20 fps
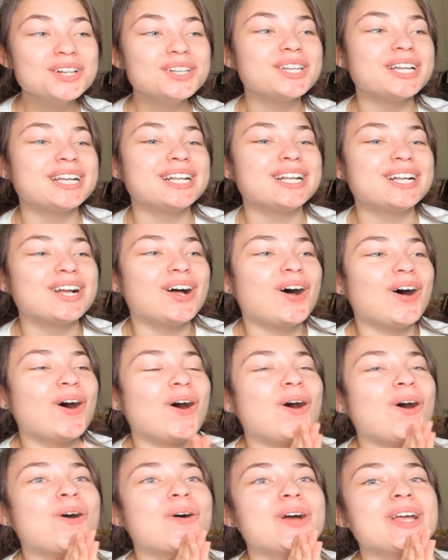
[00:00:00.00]
like
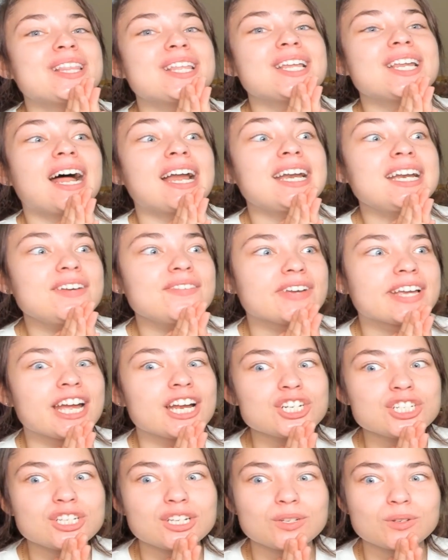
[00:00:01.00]
oh and then I didn't even
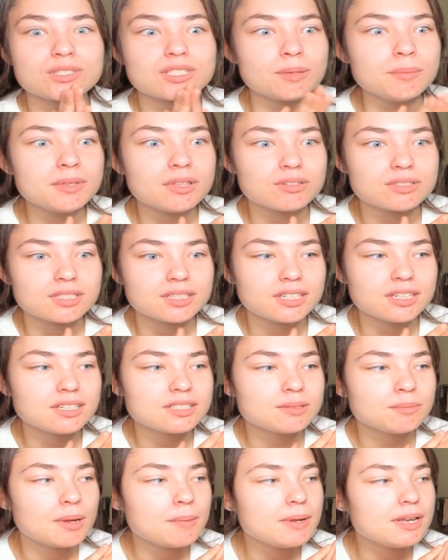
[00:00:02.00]
catch the some of those
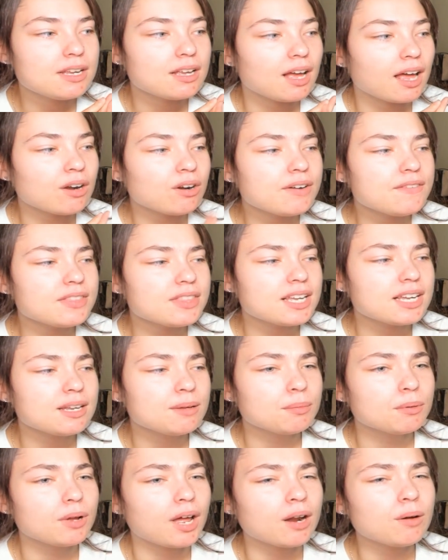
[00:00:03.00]
lyrics. Maybe I don't even think
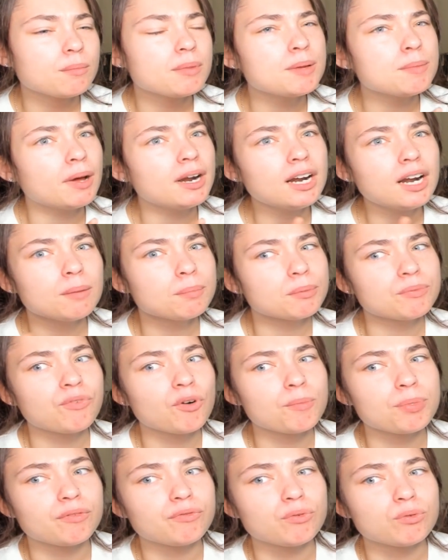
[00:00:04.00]
he I he might not
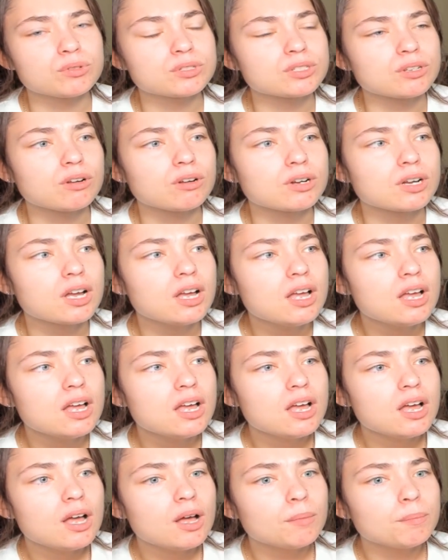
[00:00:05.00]
perform the full song.
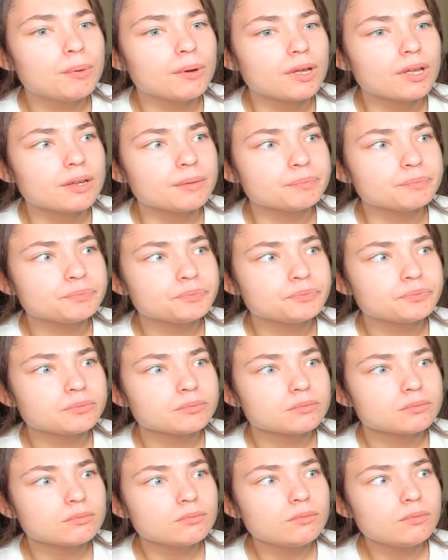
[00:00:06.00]
But
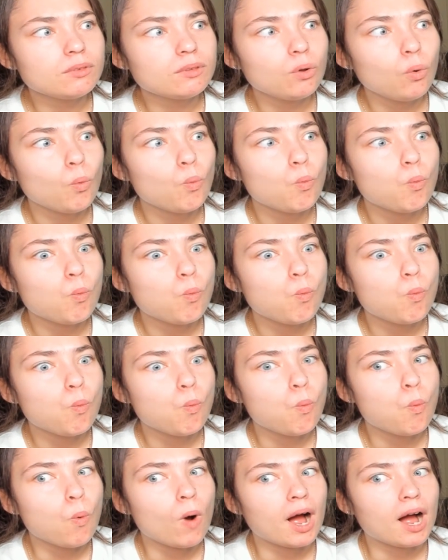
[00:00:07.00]

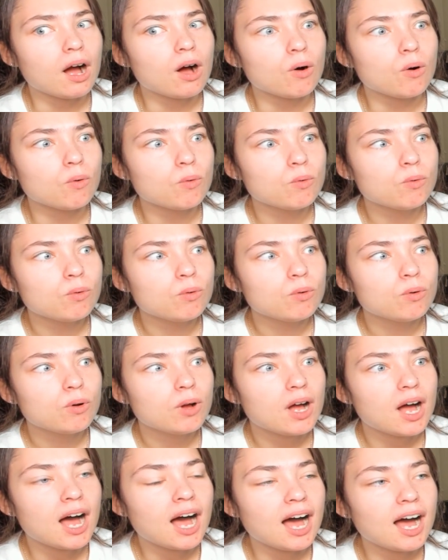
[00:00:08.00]
wow,
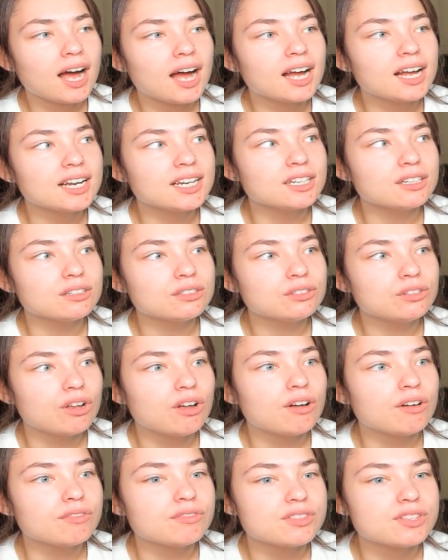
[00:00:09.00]
I
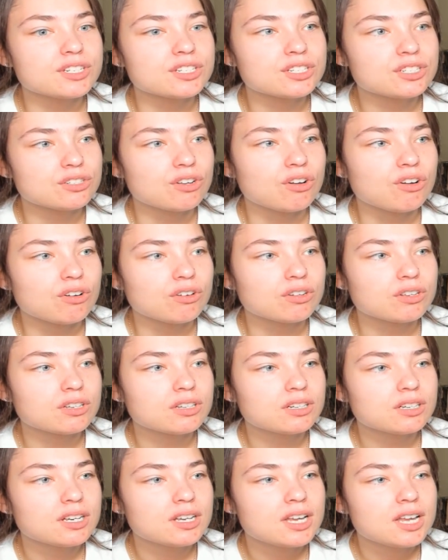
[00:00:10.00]
love this song.
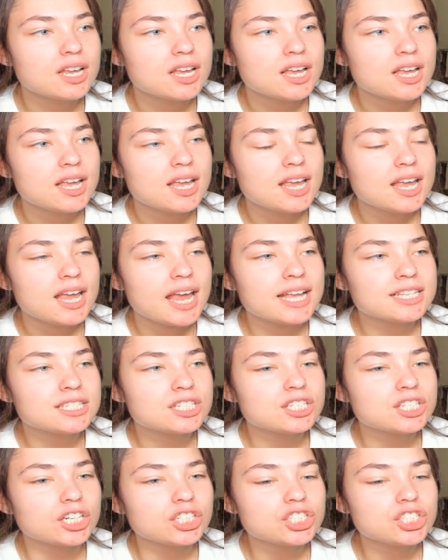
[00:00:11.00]
It's
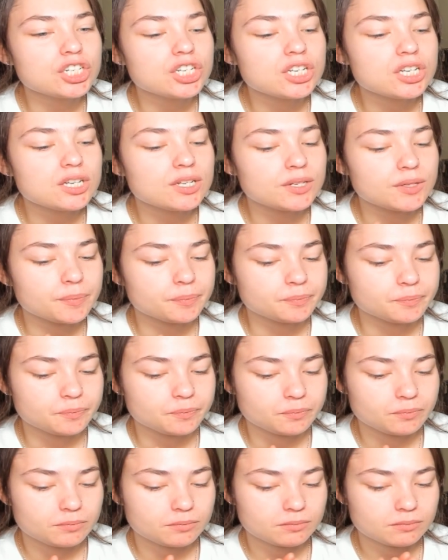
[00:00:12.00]
such a
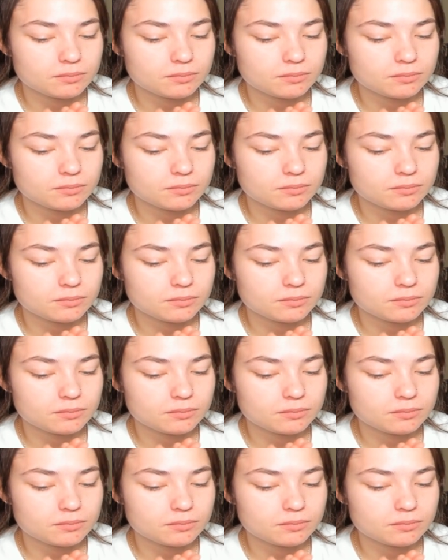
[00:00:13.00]
um,